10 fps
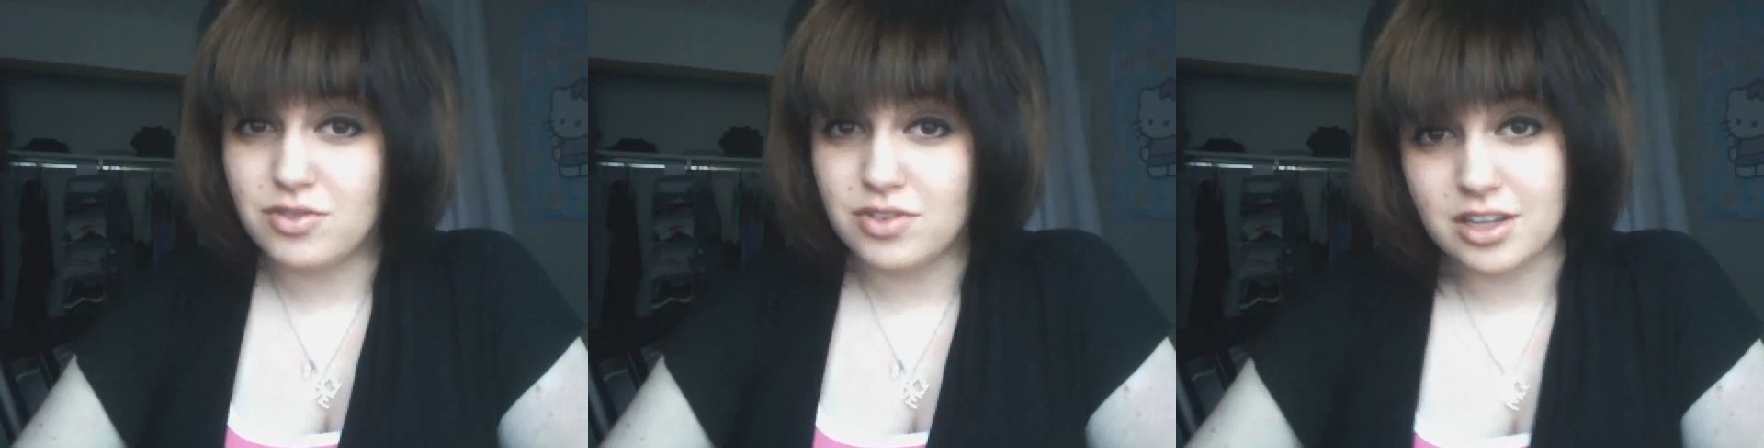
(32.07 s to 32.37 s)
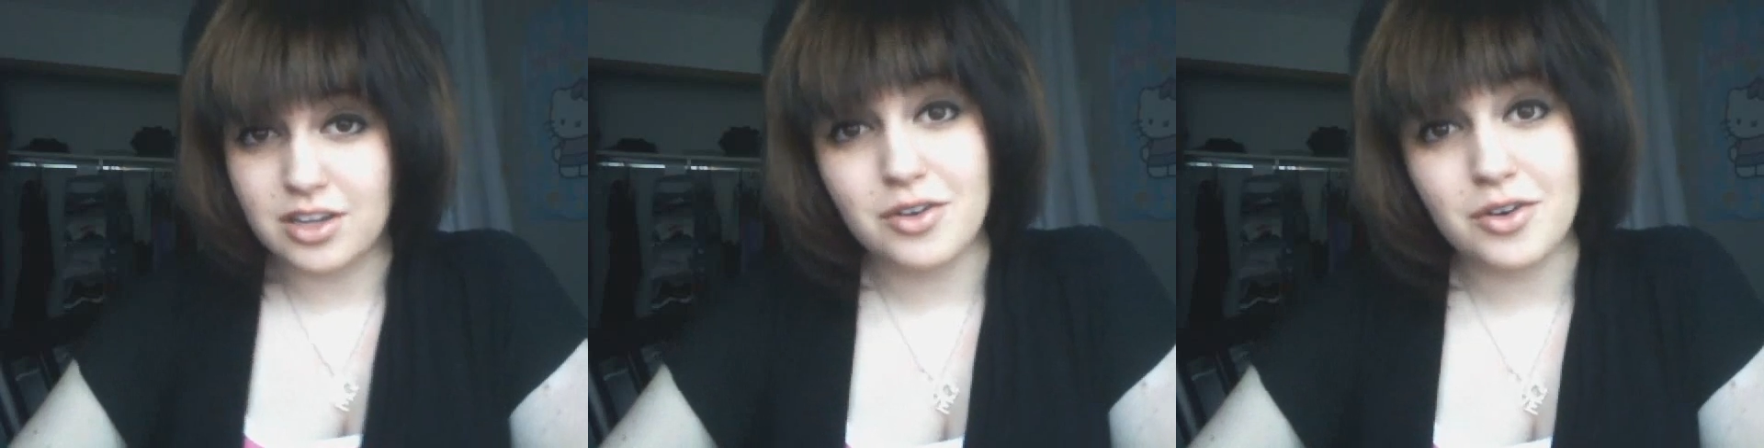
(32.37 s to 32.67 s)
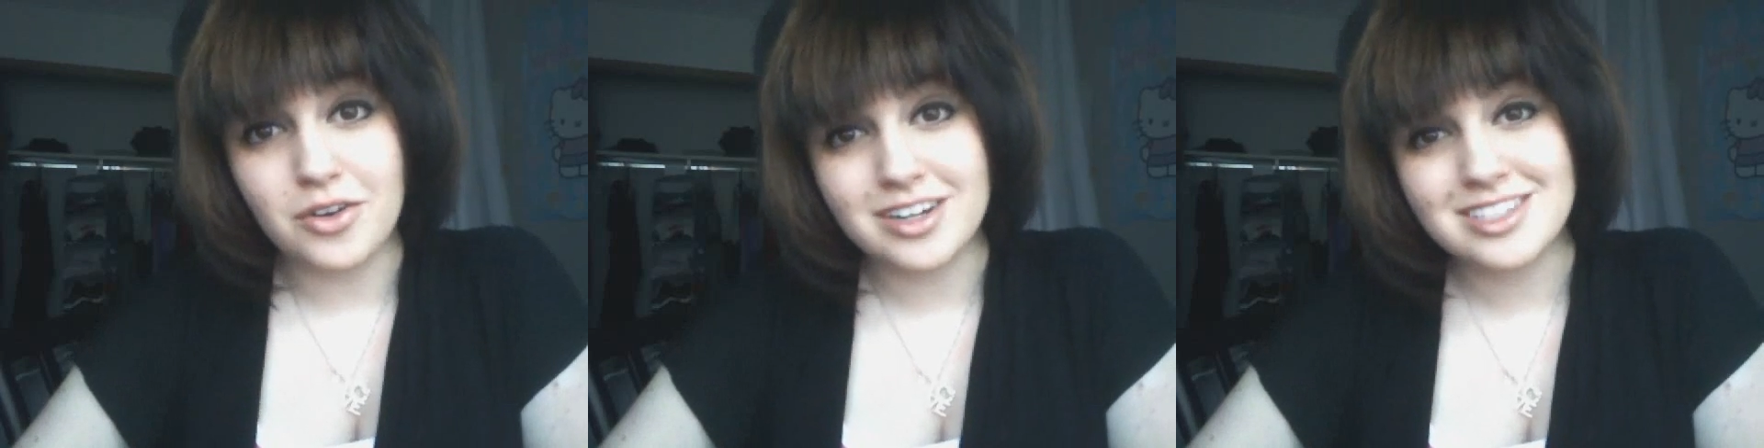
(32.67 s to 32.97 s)
video
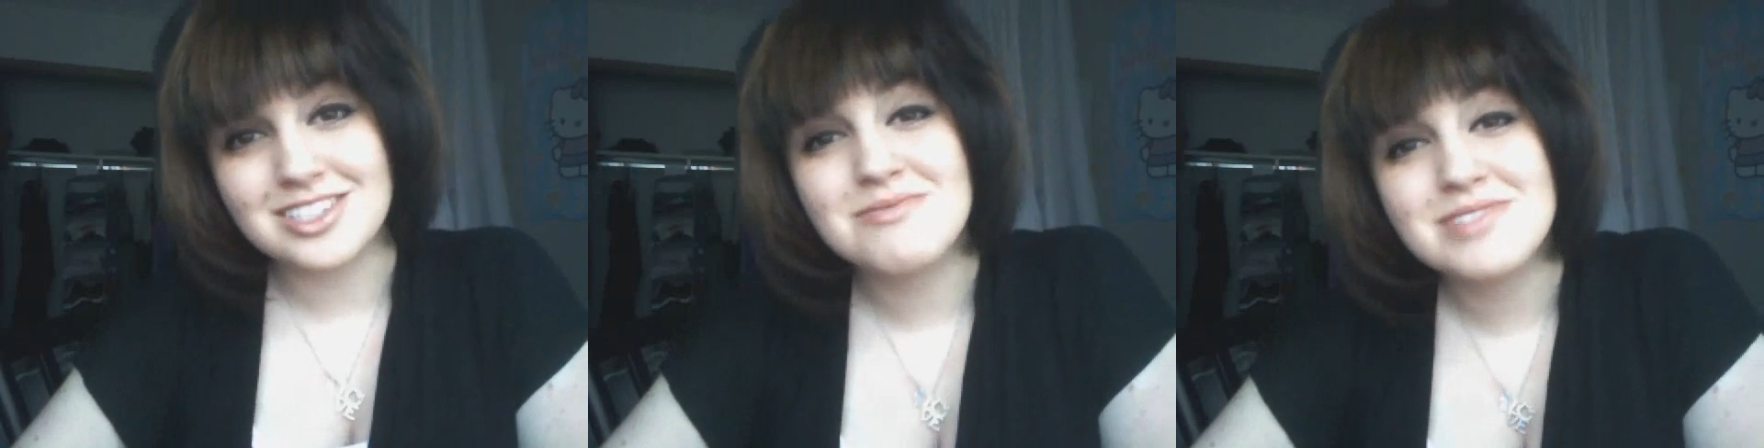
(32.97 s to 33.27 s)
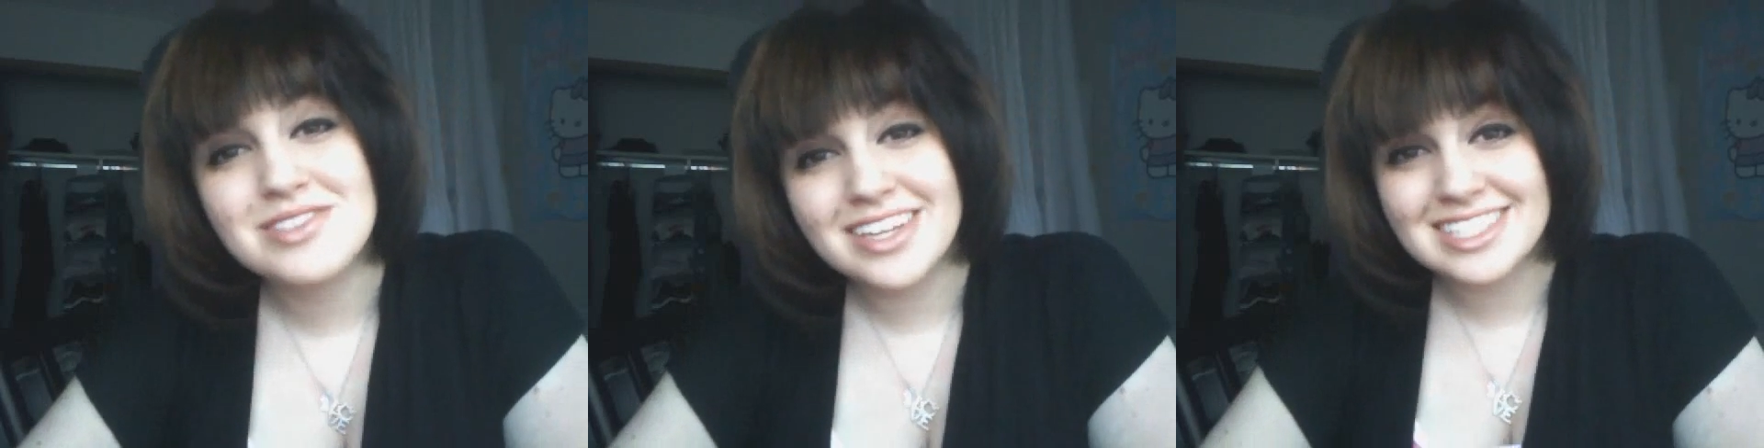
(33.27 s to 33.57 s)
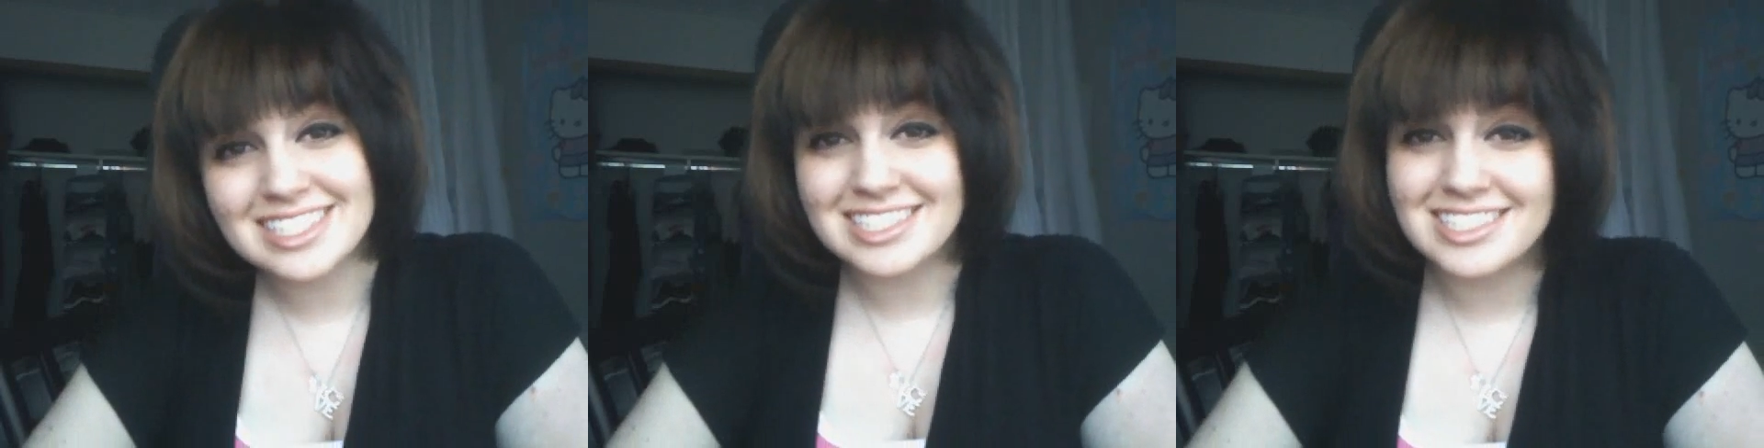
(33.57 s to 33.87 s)
or shoot me a
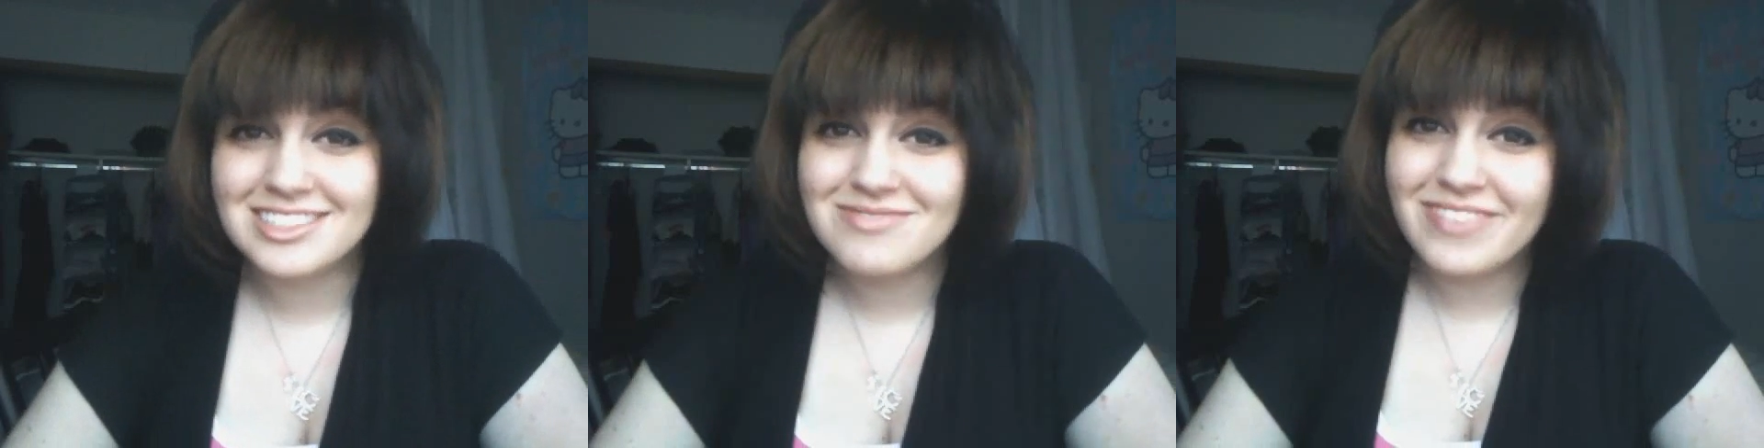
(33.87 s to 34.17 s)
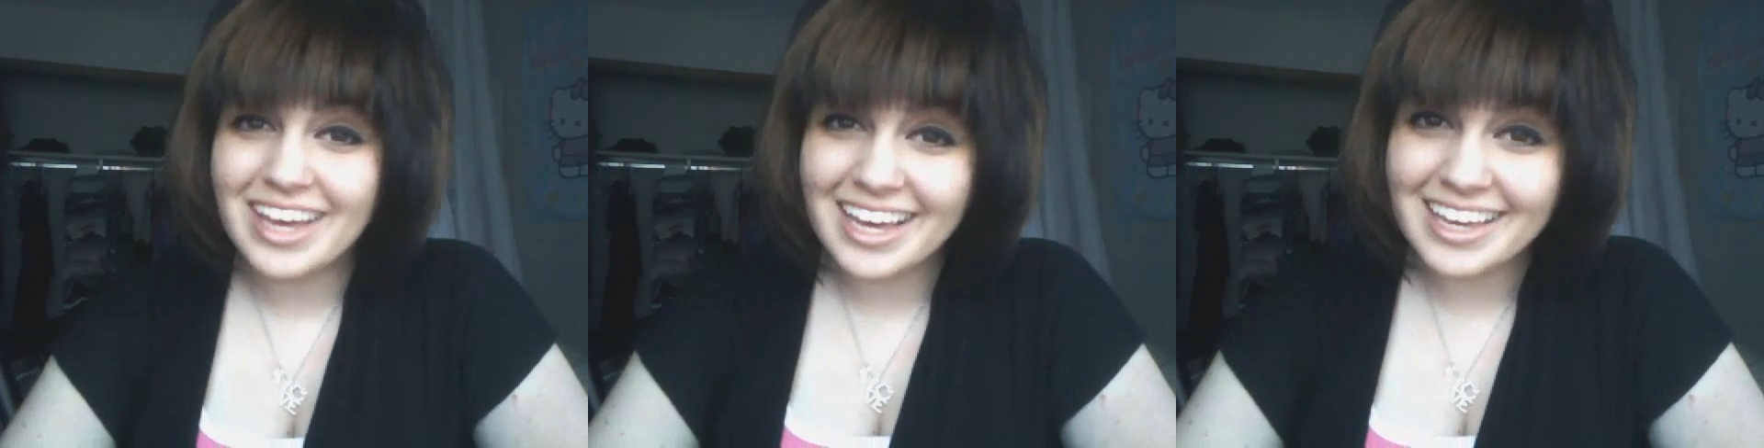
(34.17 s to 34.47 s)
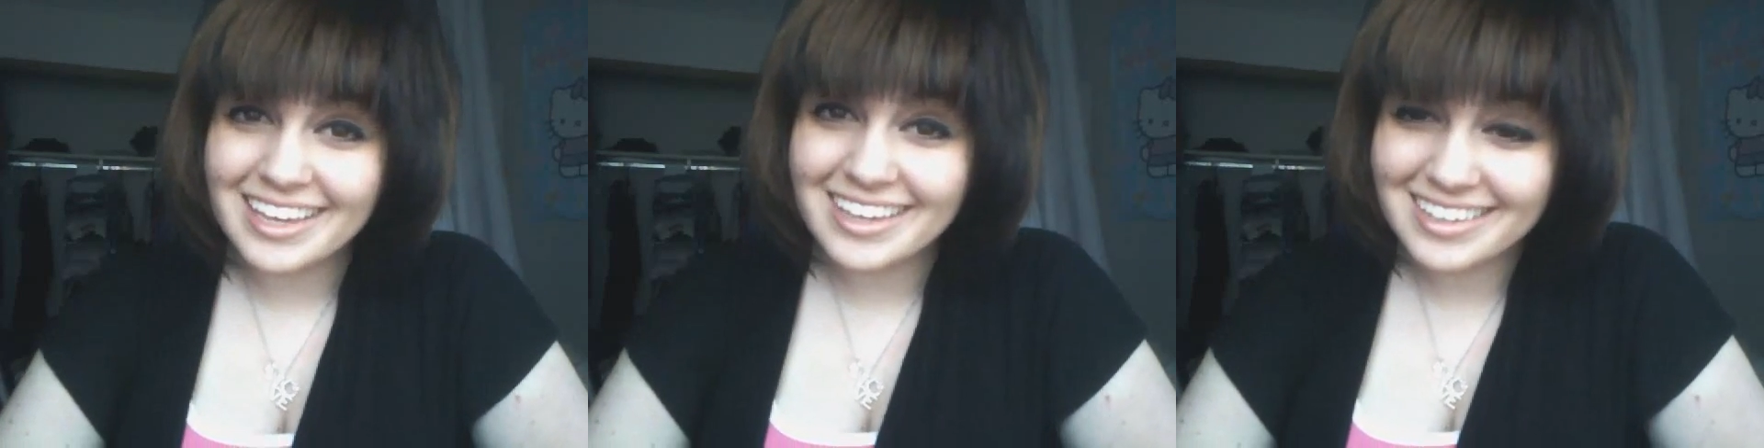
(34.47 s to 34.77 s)
message.
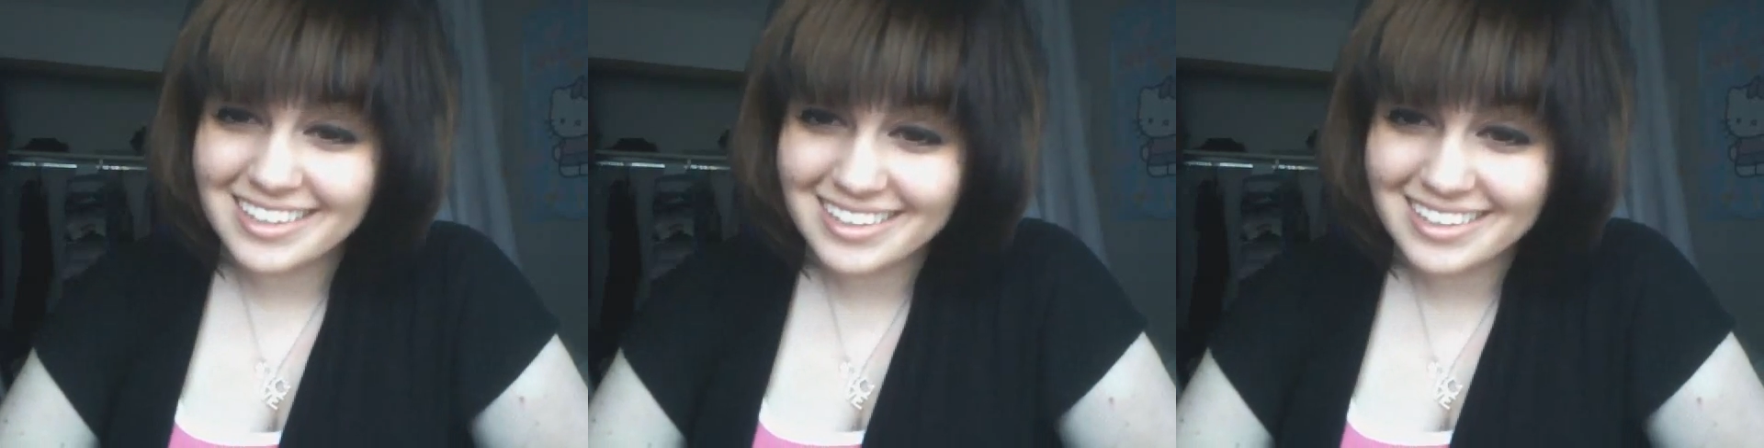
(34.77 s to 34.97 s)
Bye!